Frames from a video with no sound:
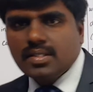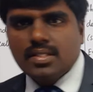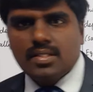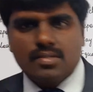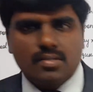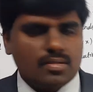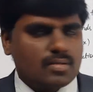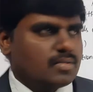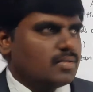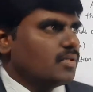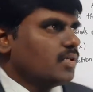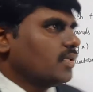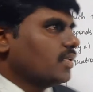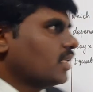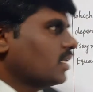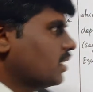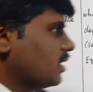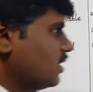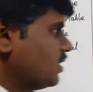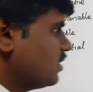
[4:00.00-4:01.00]
So
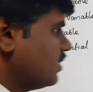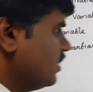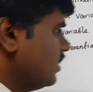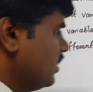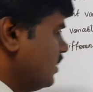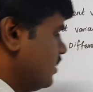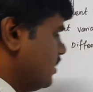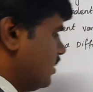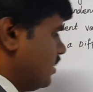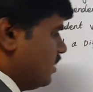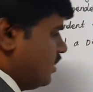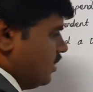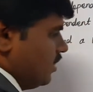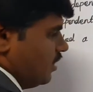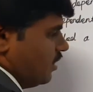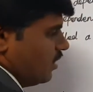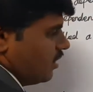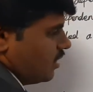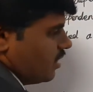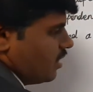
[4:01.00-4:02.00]
you see that
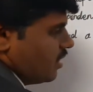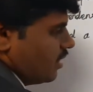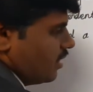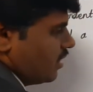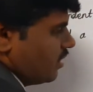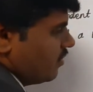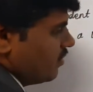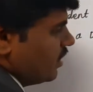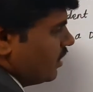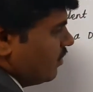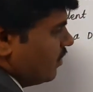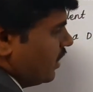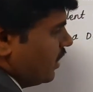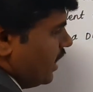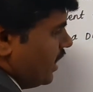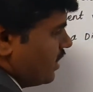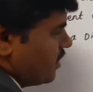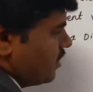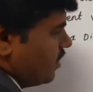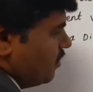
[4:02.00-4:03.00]
I give the one
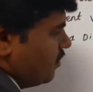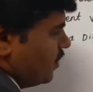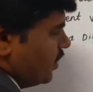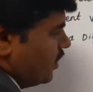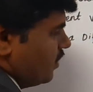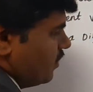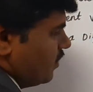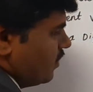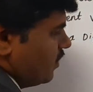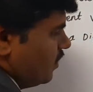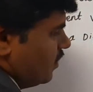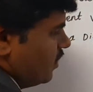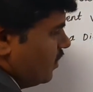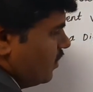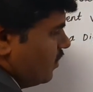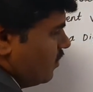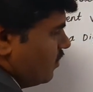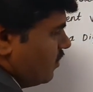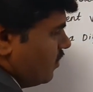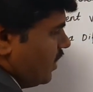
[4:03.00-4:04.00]
example.
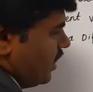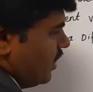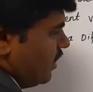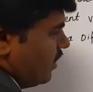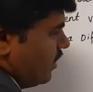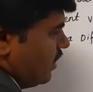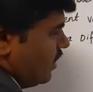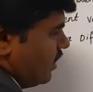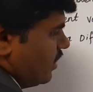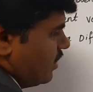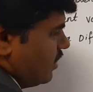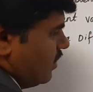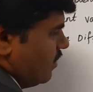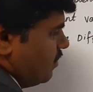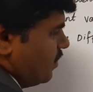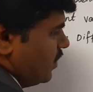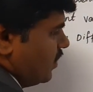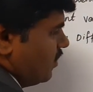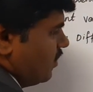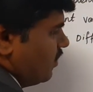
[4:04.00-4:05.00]
Okay,
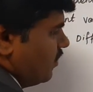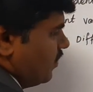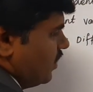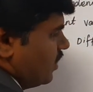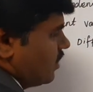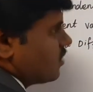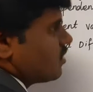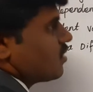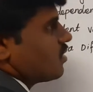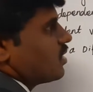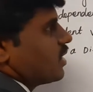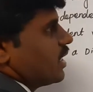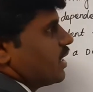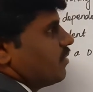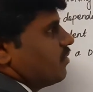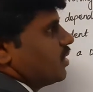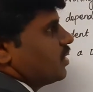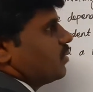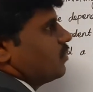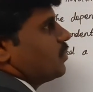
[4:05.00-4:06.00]
example. So the
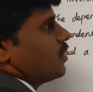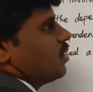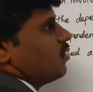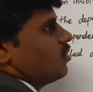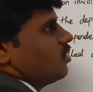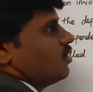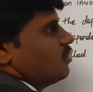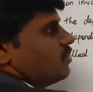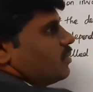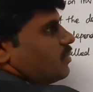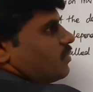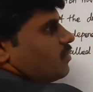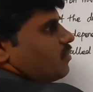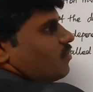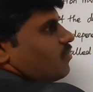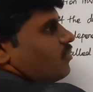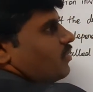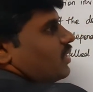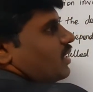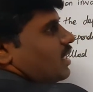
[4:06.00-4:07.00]
given the problem,
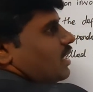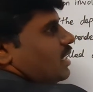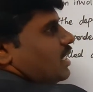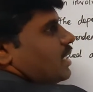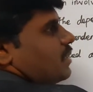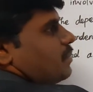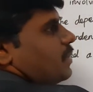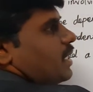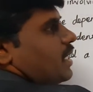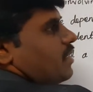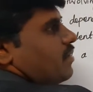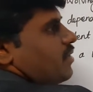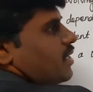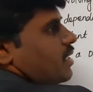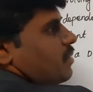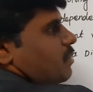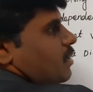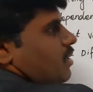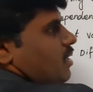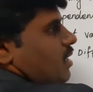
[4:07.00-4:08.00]
dependent
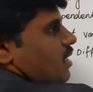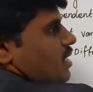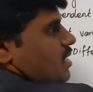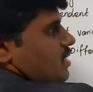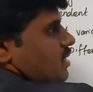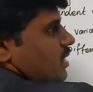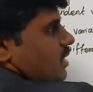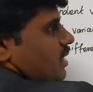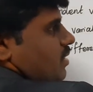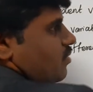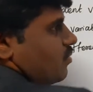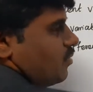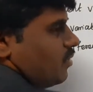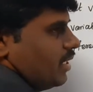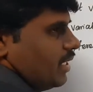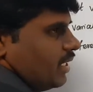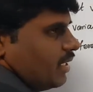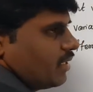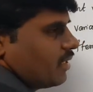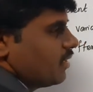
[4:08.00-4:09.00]
variable I say that
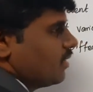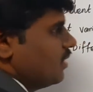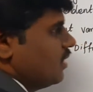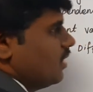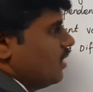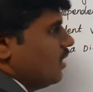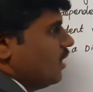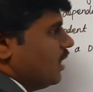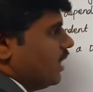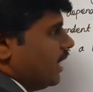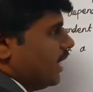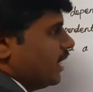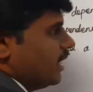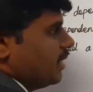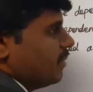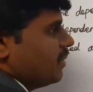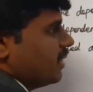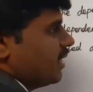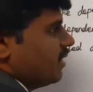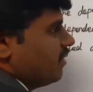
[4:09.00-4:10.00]
y and the
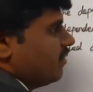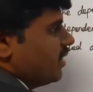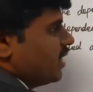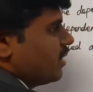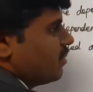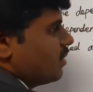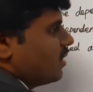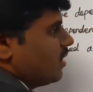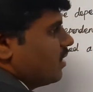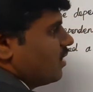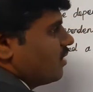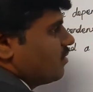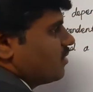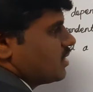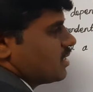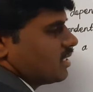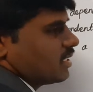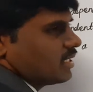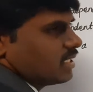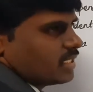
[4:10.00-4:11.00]
independent variable I will
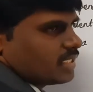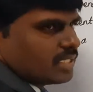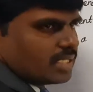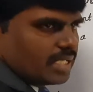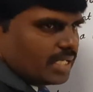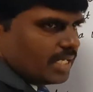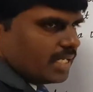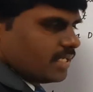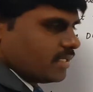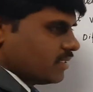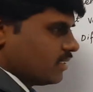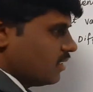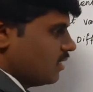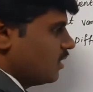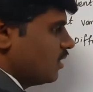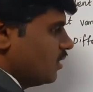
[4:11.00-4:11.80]
say that x.